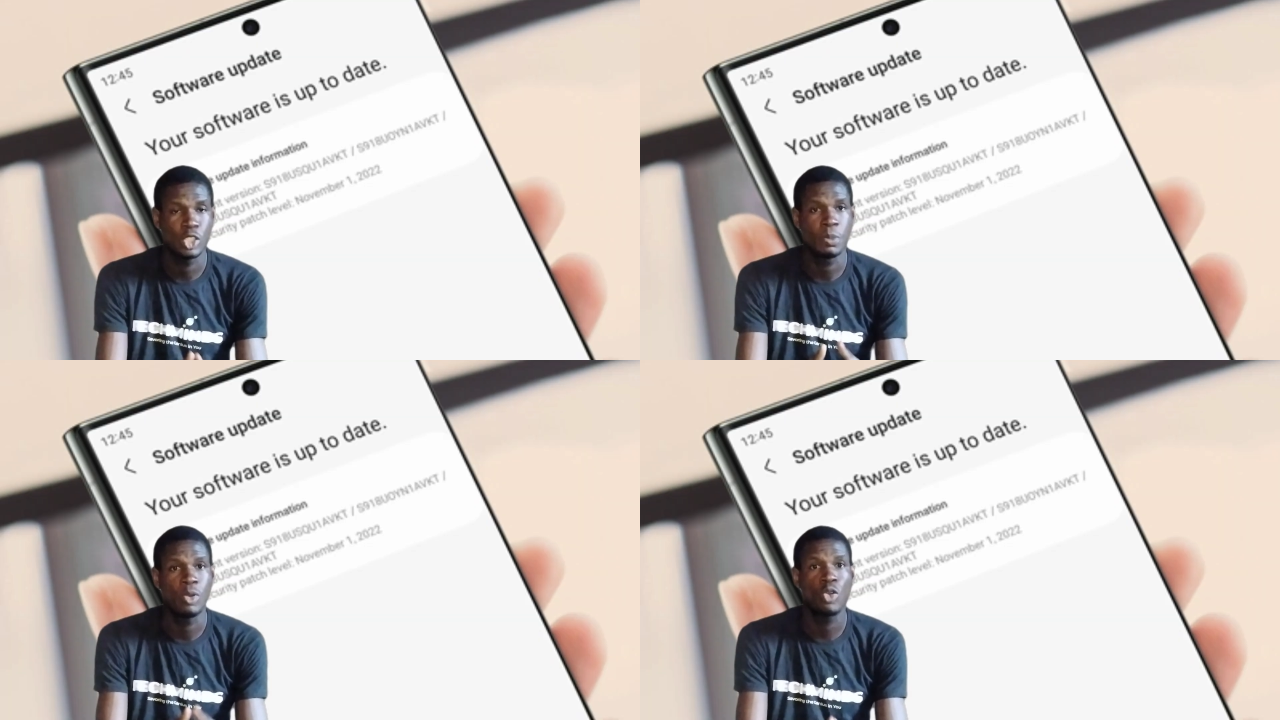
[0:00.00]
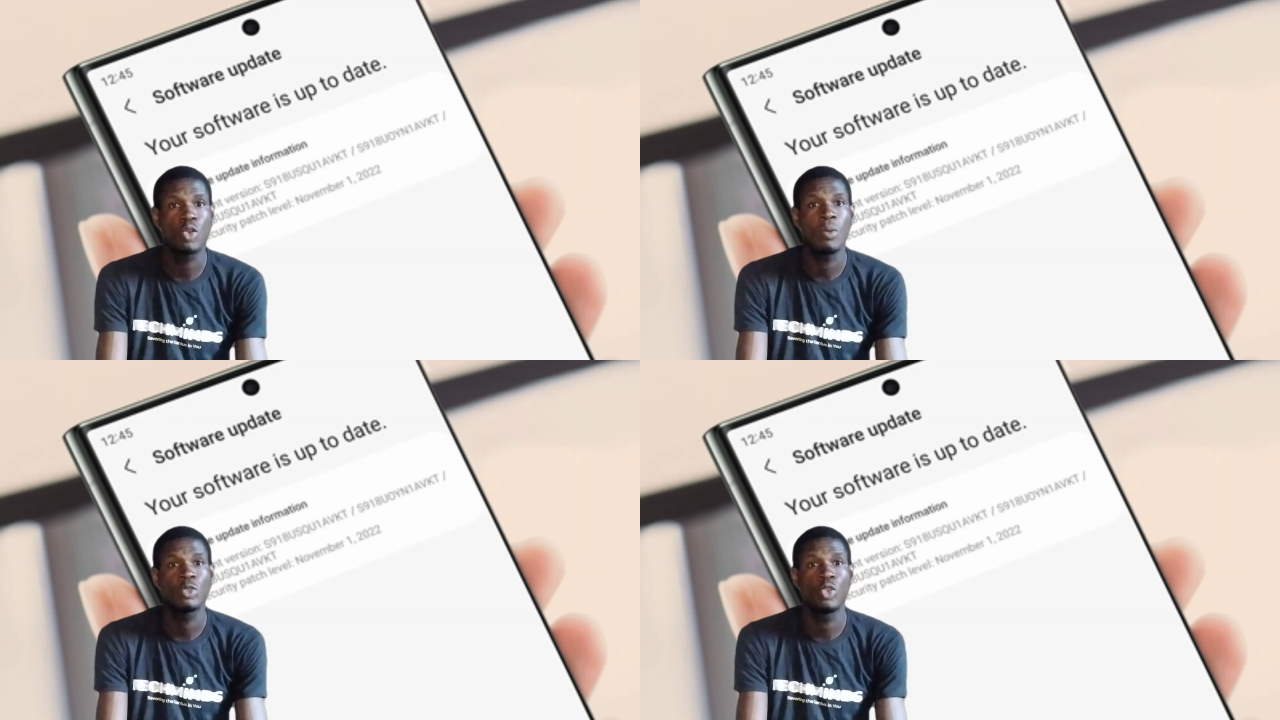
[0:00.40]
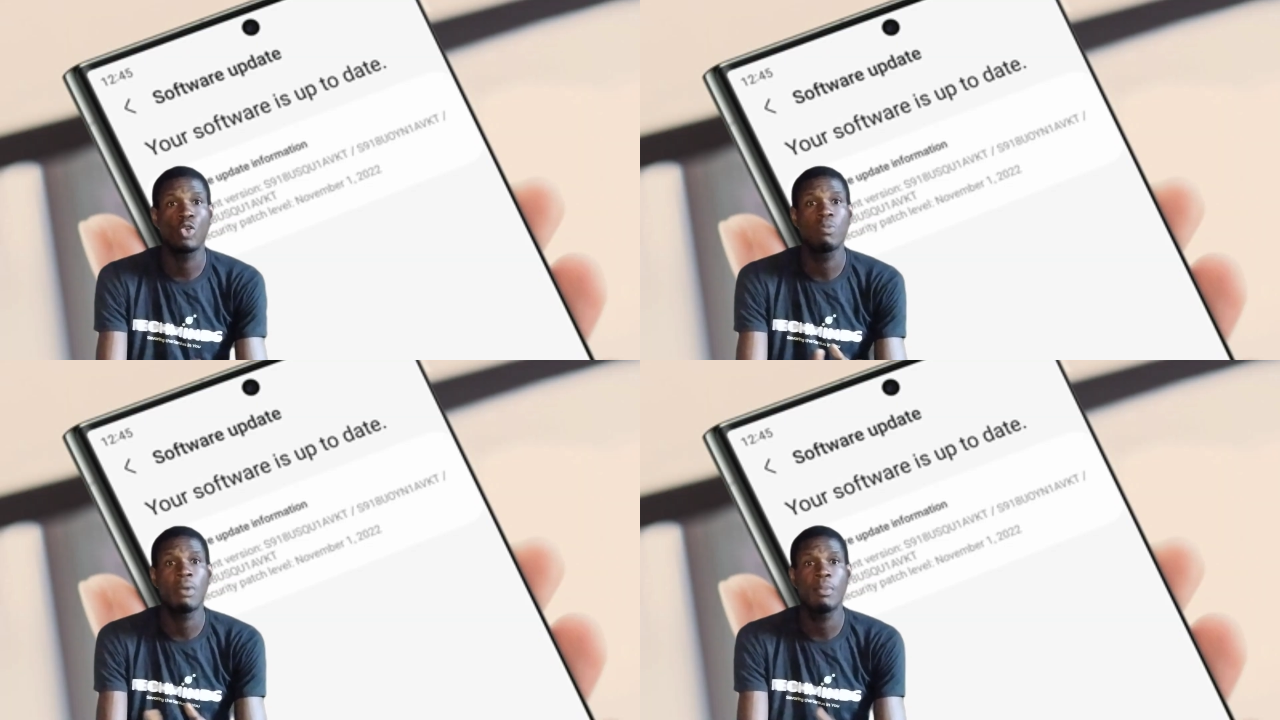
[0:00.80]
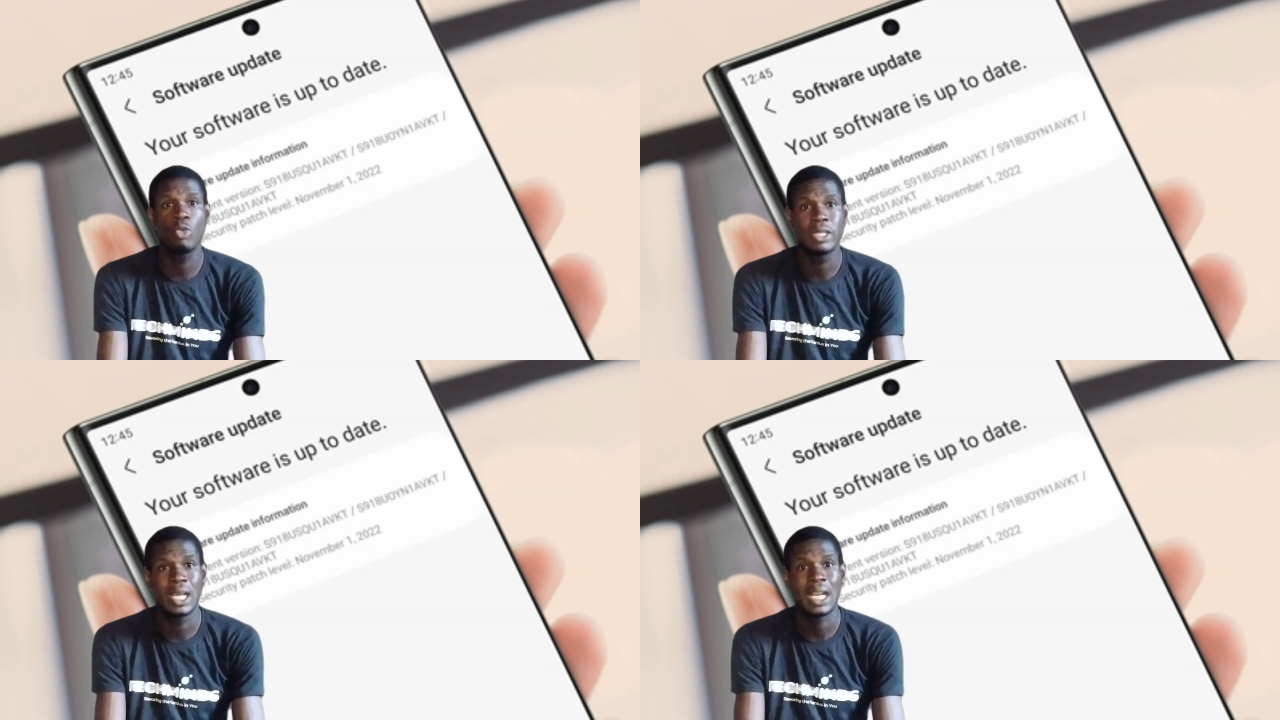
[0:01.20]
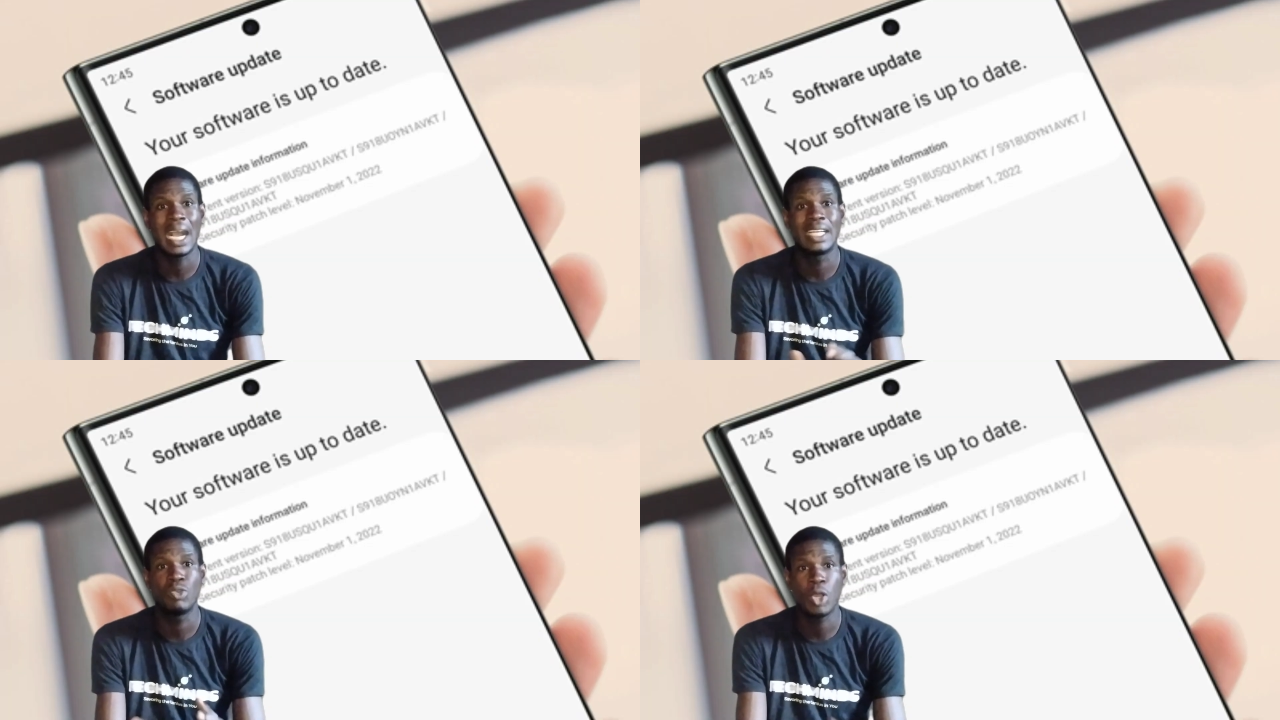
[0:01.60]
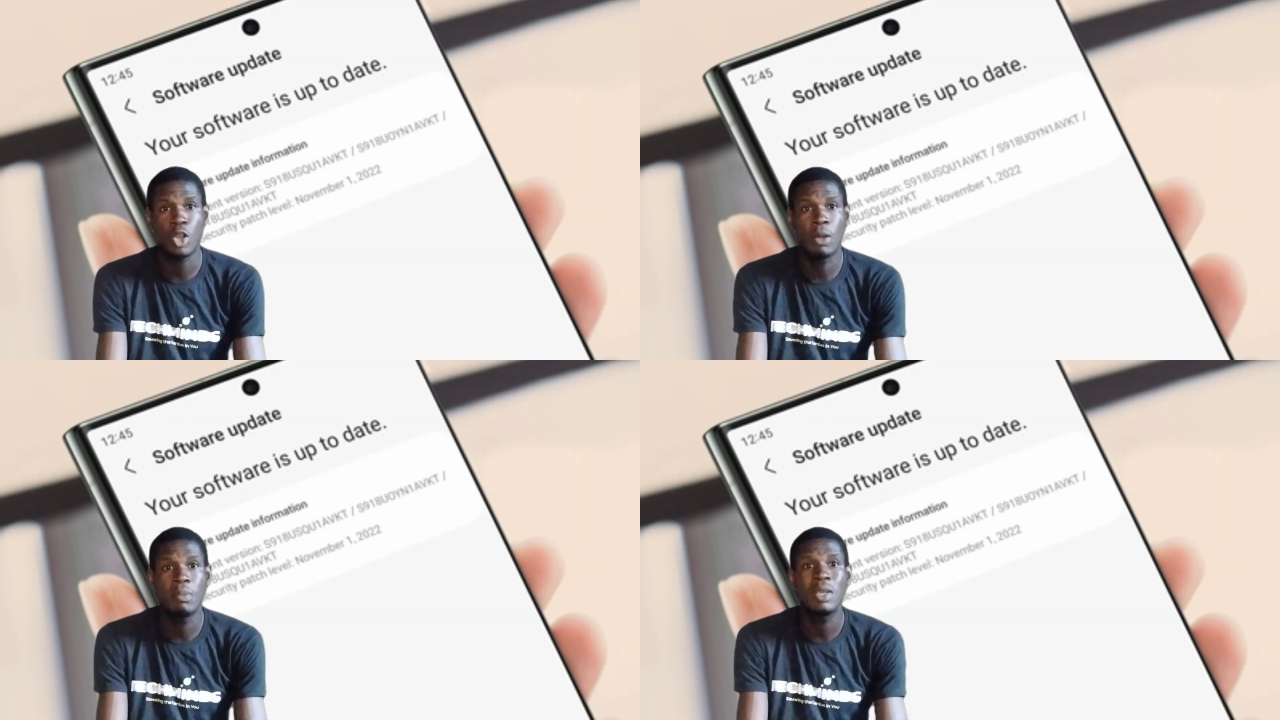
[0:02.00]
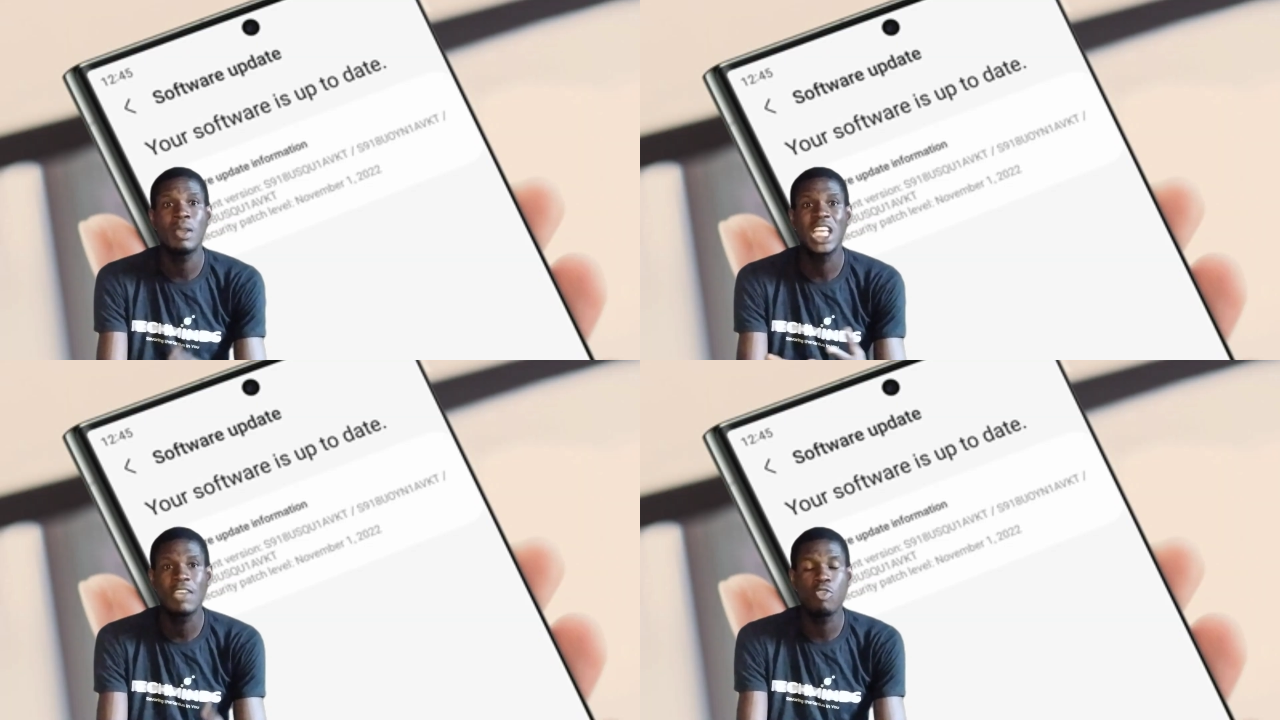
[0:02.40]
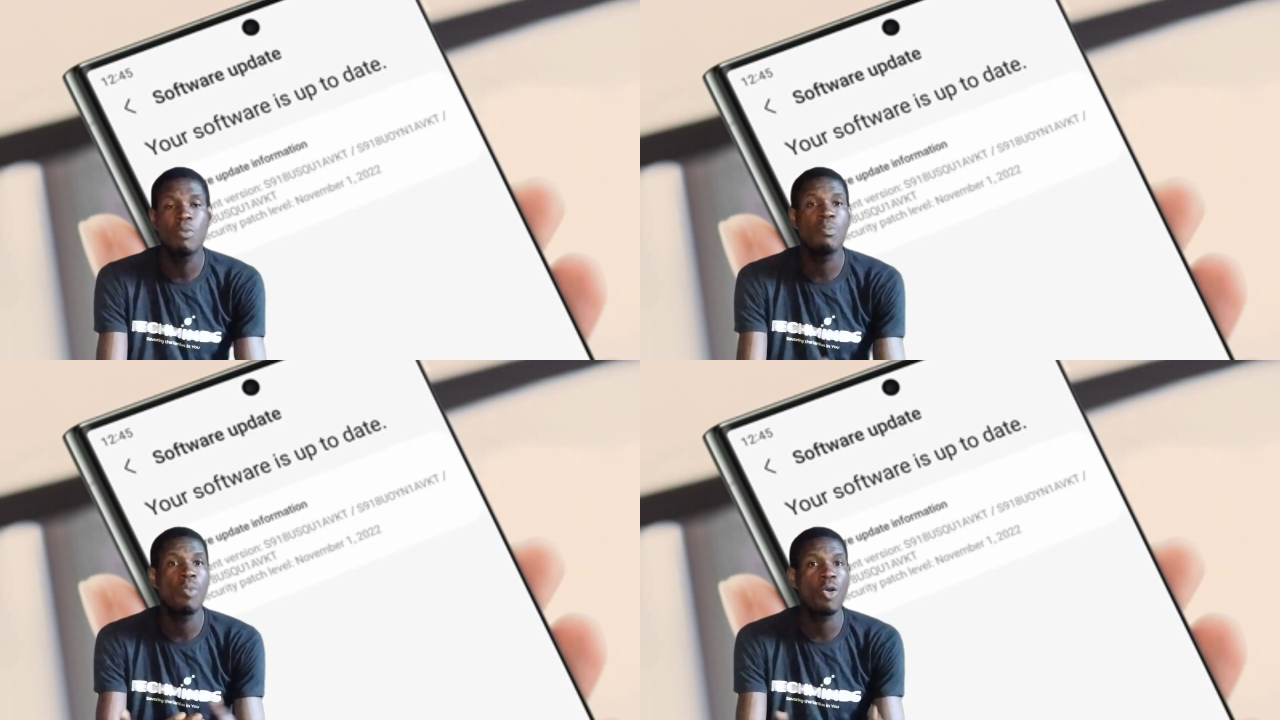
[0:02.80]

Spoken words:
to look more modern and welcome even